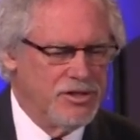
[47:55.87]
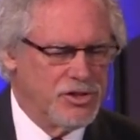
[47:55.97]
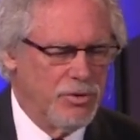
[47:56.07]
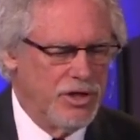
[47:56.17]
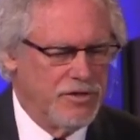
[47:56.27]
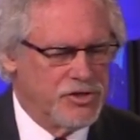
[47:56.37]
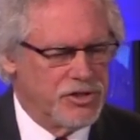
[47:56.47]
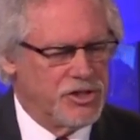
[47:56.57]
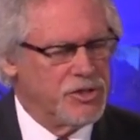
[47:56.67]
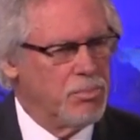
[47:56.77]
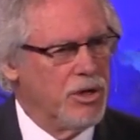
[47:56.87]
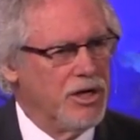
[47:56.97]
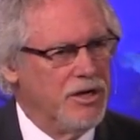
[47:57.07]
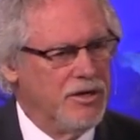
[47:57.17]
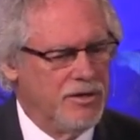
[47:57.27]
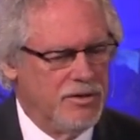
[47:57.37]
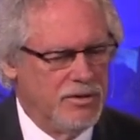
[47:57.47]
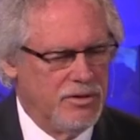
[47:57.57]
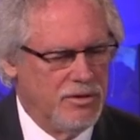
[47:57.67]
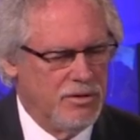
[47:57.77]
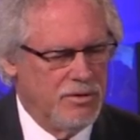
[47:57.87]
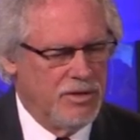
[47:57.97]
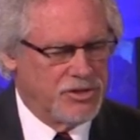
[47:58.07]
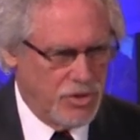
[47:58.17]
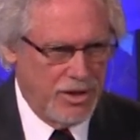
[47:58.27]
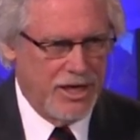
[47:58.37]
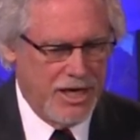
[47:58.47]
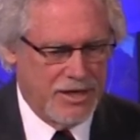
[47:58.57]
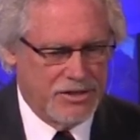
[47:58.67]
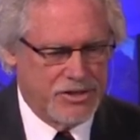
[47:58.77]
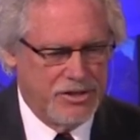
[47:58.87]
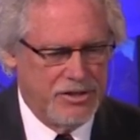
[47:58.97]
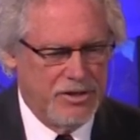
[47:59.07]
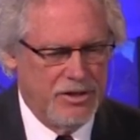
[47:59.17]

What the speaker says: So he gives us his blood. That's all he has.